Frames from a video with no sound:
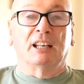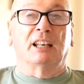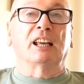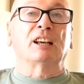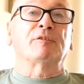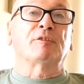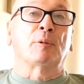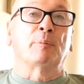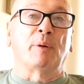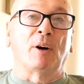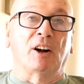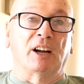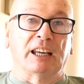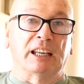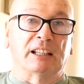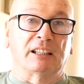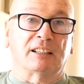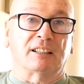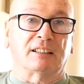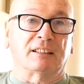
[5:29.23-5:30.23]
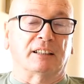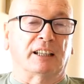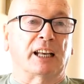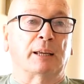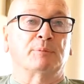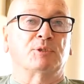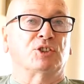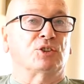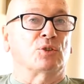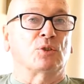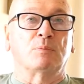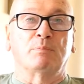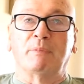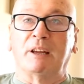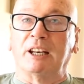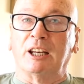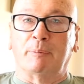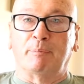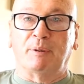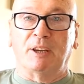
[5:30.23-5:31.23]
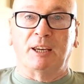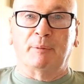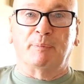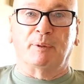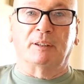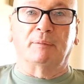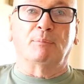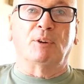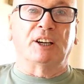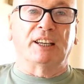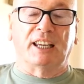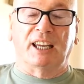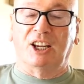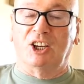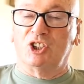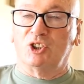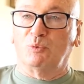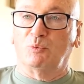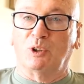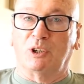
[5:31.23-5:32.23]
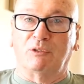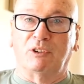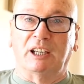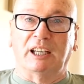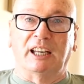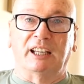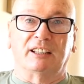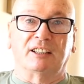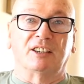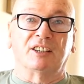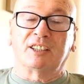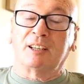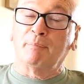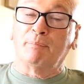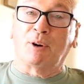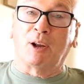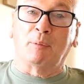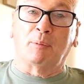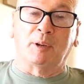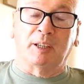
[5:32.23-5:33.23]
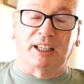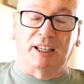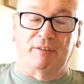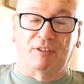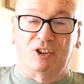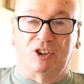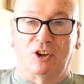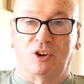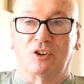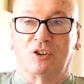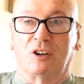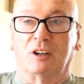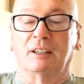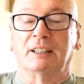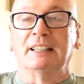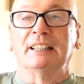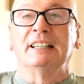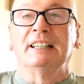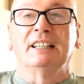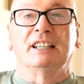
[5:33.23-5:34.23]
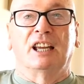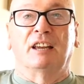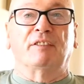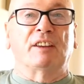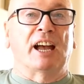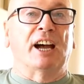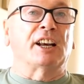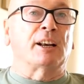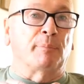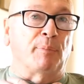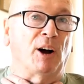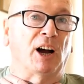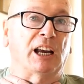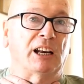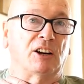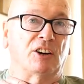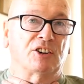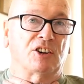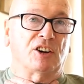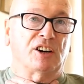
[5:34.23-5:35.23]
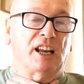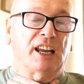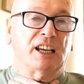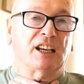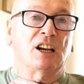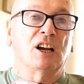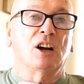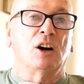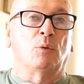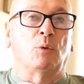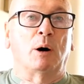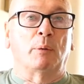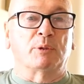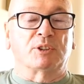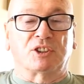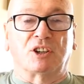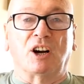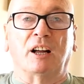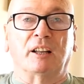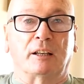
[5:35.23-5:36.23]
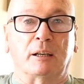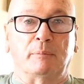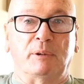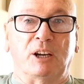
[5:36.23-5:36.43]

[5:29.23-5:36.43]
Like for boils, and I'm sure many people my age will relate to this, and probably even younger. If you had a boil on your neck, what was gotten